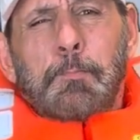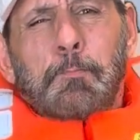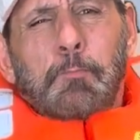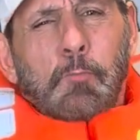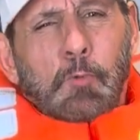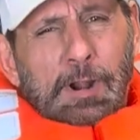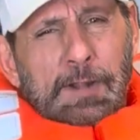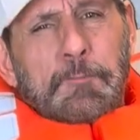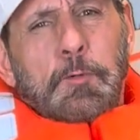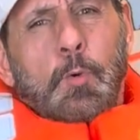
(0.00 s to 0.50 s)

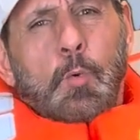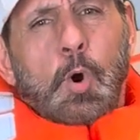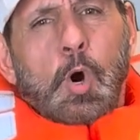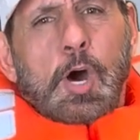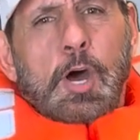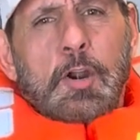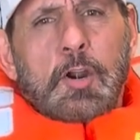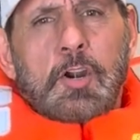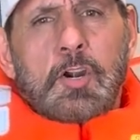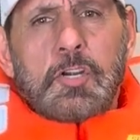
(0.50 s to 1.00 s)
rougher
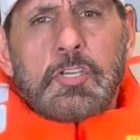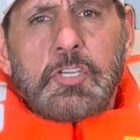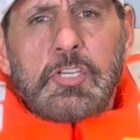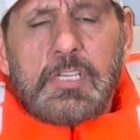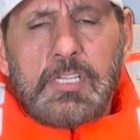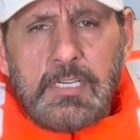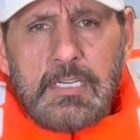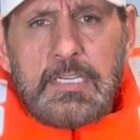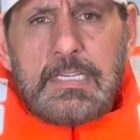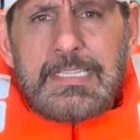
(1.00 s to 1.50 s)
waters,
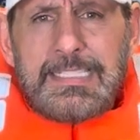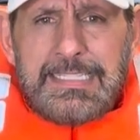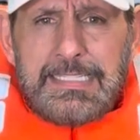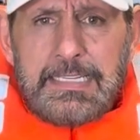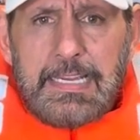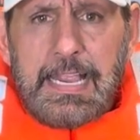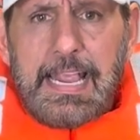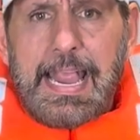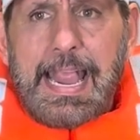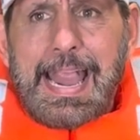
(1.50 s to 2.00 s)

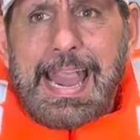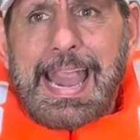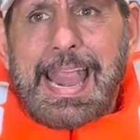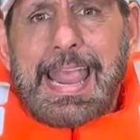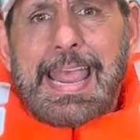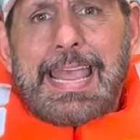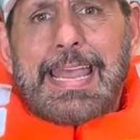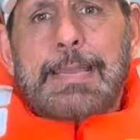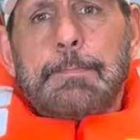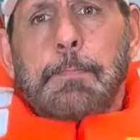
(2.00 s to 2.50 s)

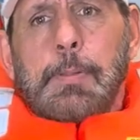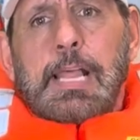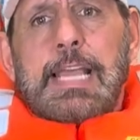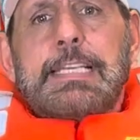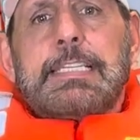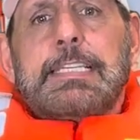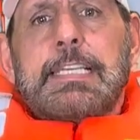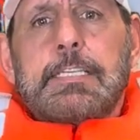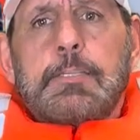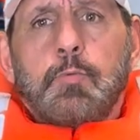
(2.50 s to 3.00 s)
and
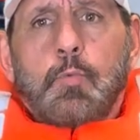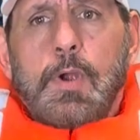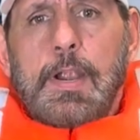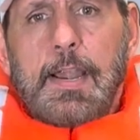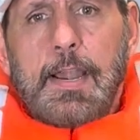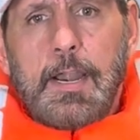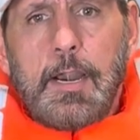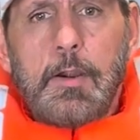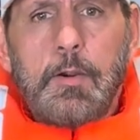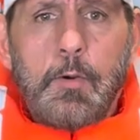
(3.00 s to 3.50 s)
places
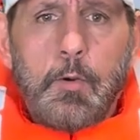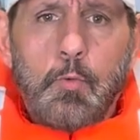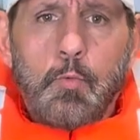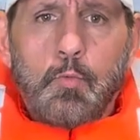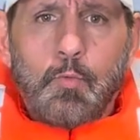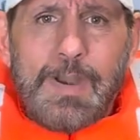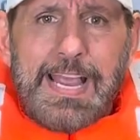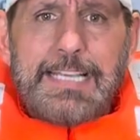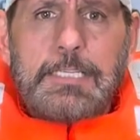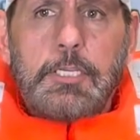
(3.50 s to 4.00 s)
where
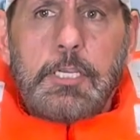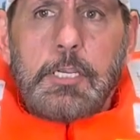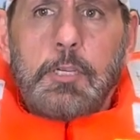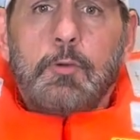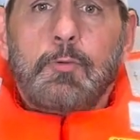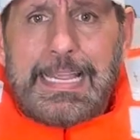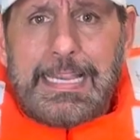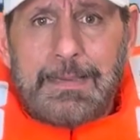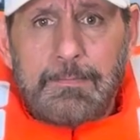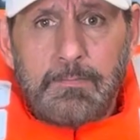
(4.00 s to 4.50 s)

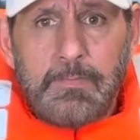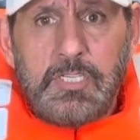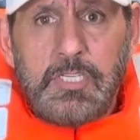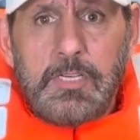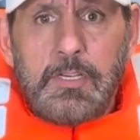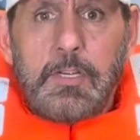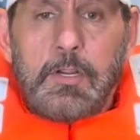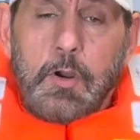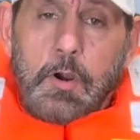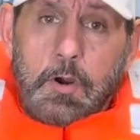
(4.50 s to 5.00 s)
rescue times
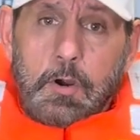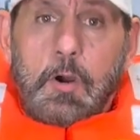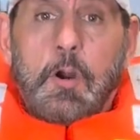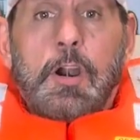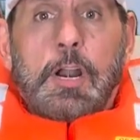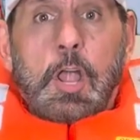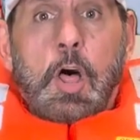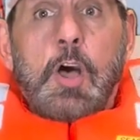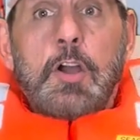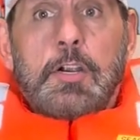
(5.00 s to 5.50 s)

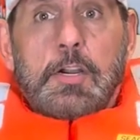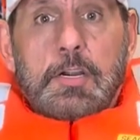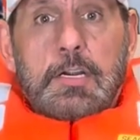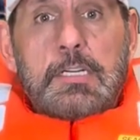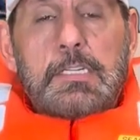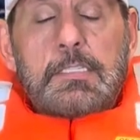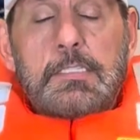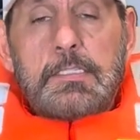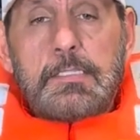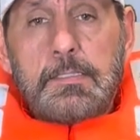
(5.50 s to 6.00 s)
are longer.
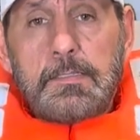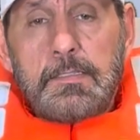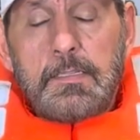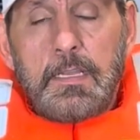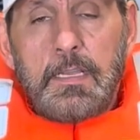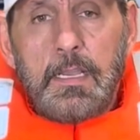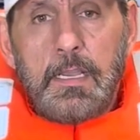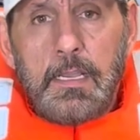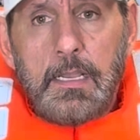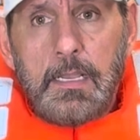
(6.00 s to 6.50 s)

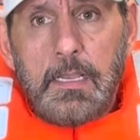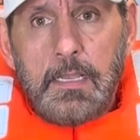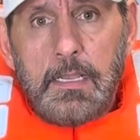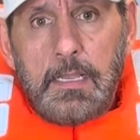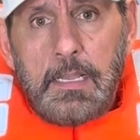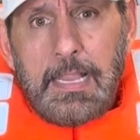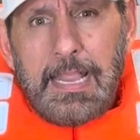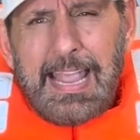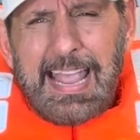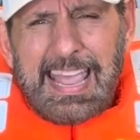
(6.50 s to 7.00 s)

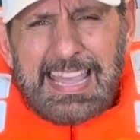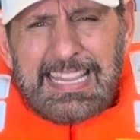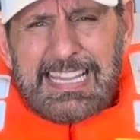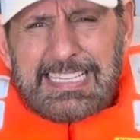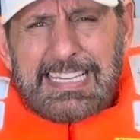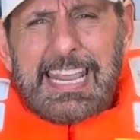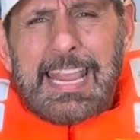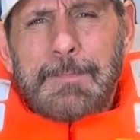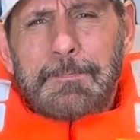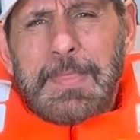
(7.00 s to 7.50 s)
And
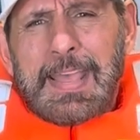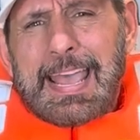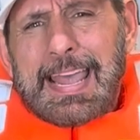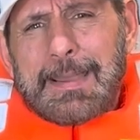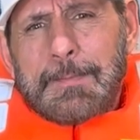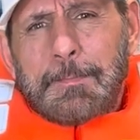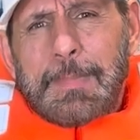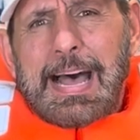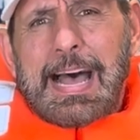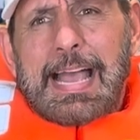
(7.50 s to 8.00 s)
let's keep that
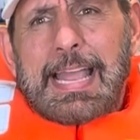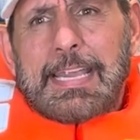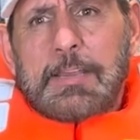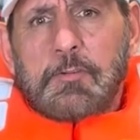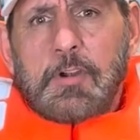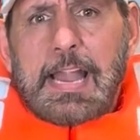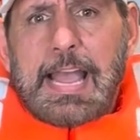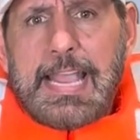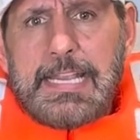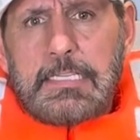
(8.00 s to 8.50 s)
in mind,
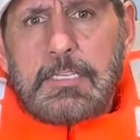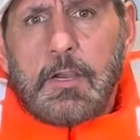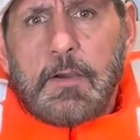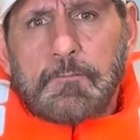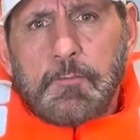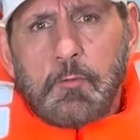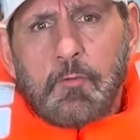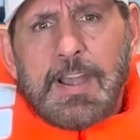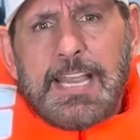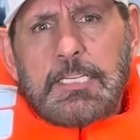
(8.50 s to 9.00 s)
right? So, if
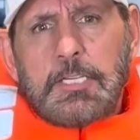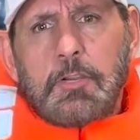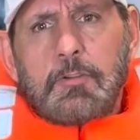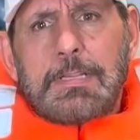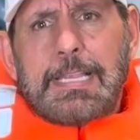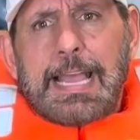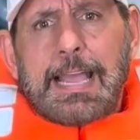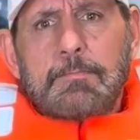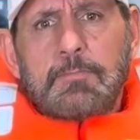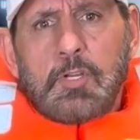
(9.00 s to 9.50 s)
the rescue
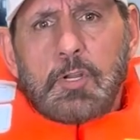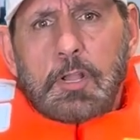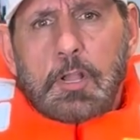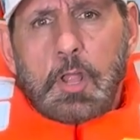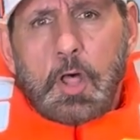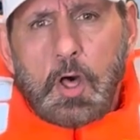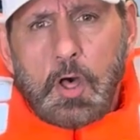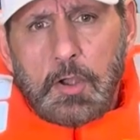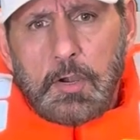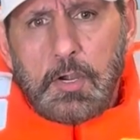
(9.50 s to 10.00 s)
times are
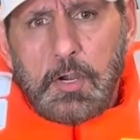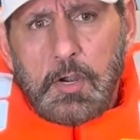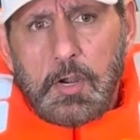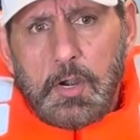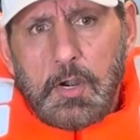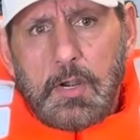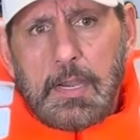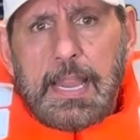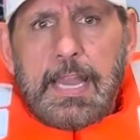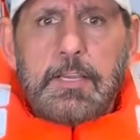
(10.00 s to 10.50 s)

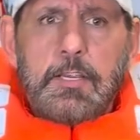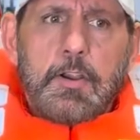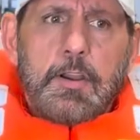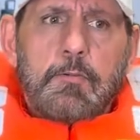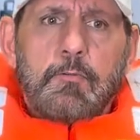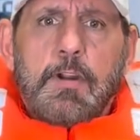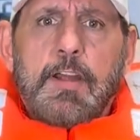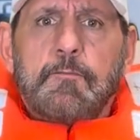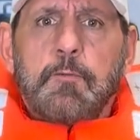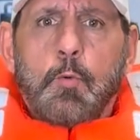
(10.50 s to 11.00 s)
longer and you're
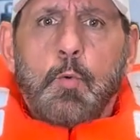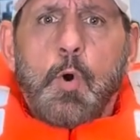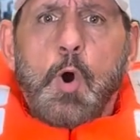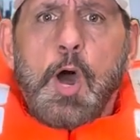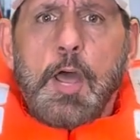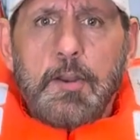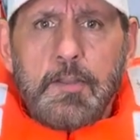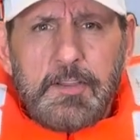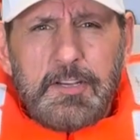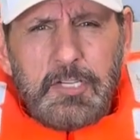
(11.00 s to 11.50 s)
in rougher
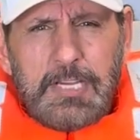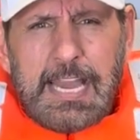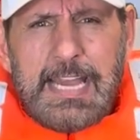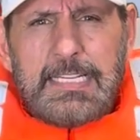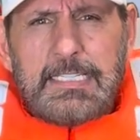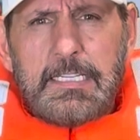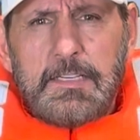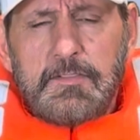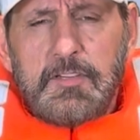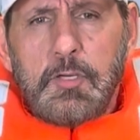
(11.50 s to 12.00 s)
water, the
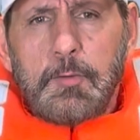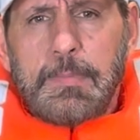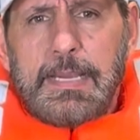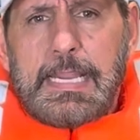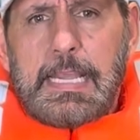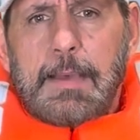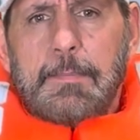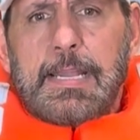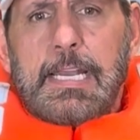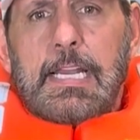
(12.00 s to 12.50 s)
chances of you
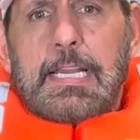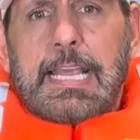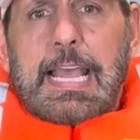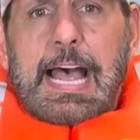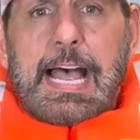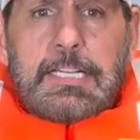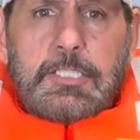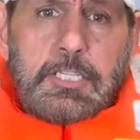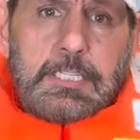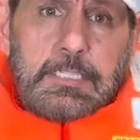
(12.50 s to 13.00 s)
becoming
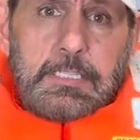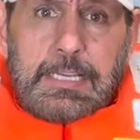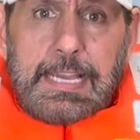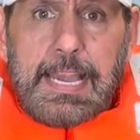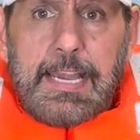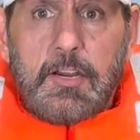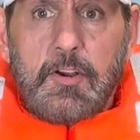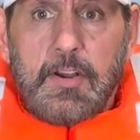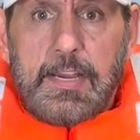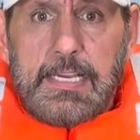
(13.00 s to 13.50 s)
unconscious
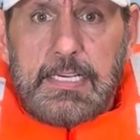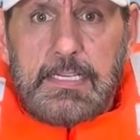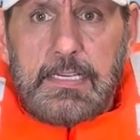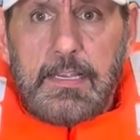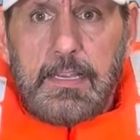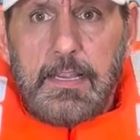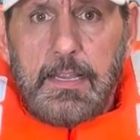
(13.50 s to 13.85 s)
increase.